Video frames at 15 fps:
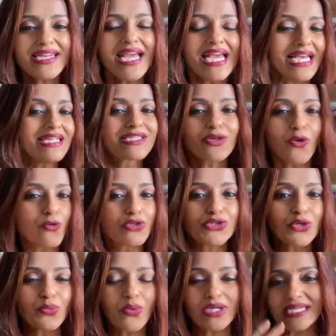it's
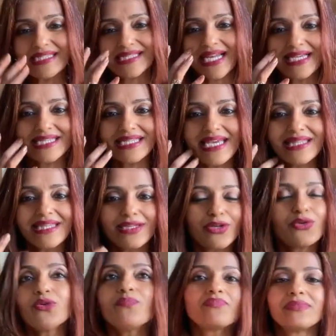also it's like saying that
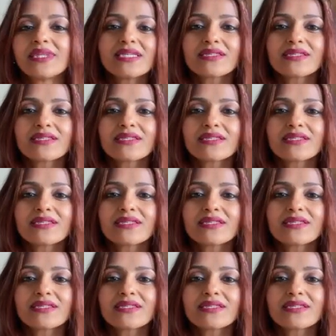there's